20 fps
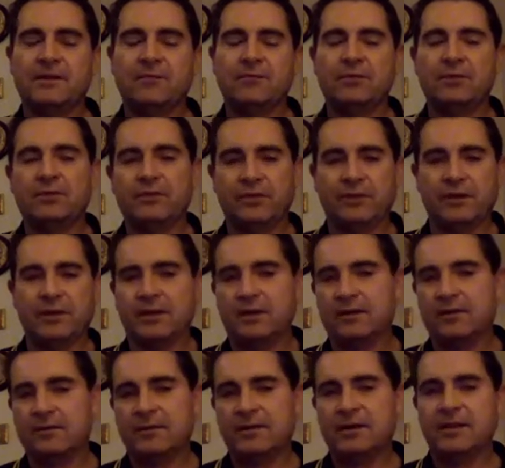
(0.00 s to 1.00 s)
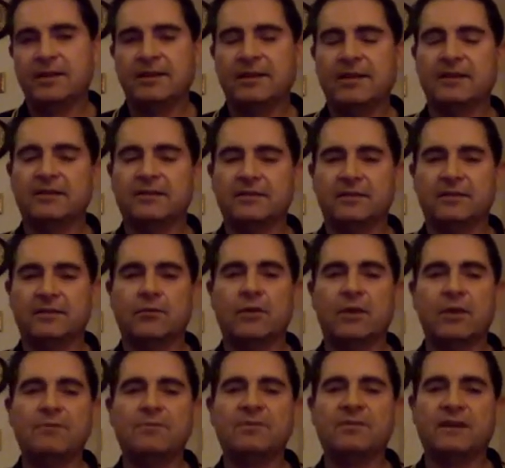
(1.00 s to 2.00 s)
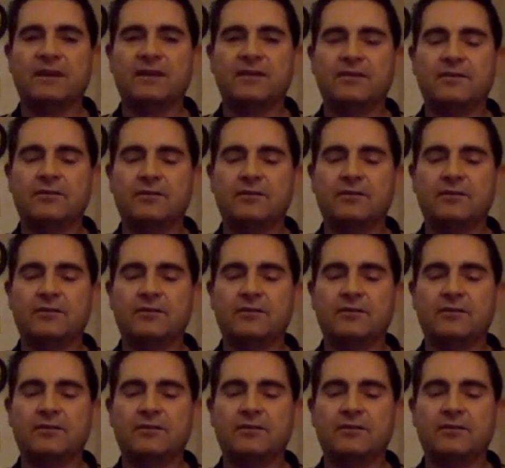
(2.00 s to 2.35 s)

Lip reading: with their link to their website.